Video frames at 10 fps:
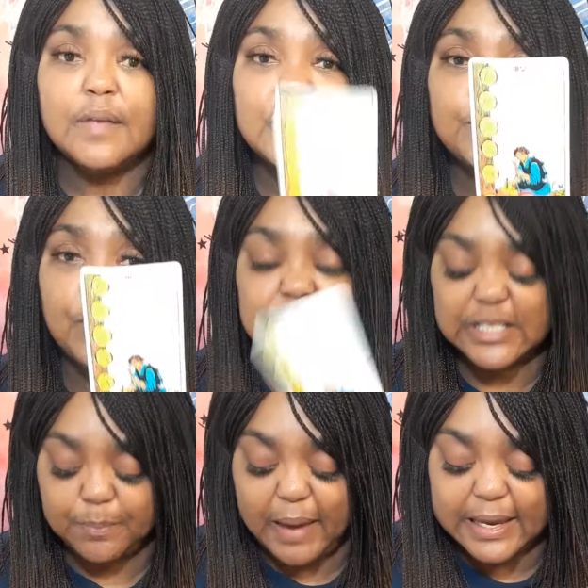This person
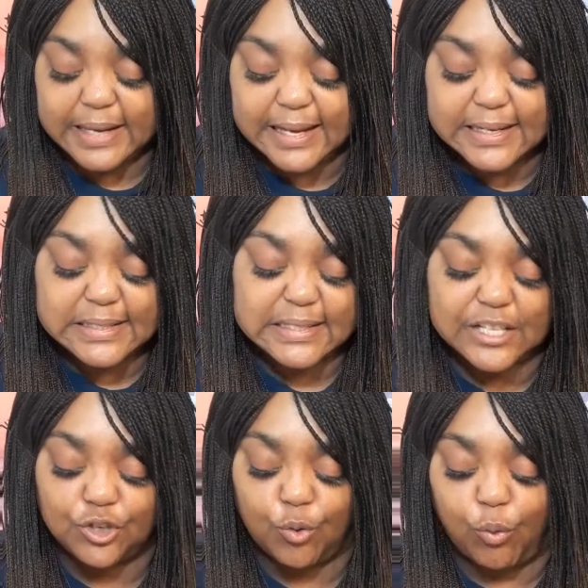is making their
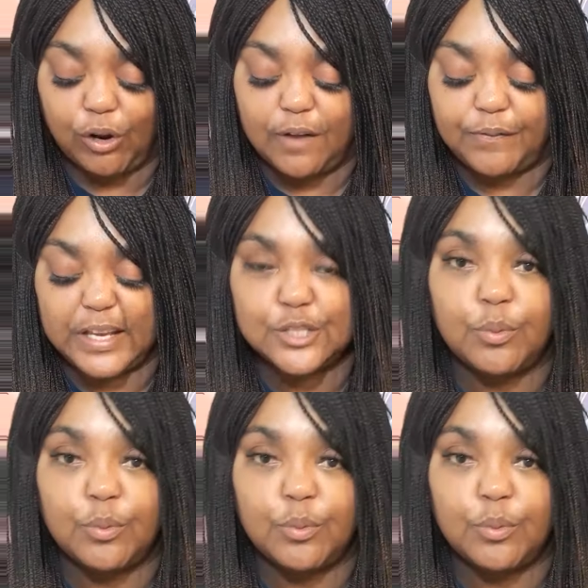decision to work on things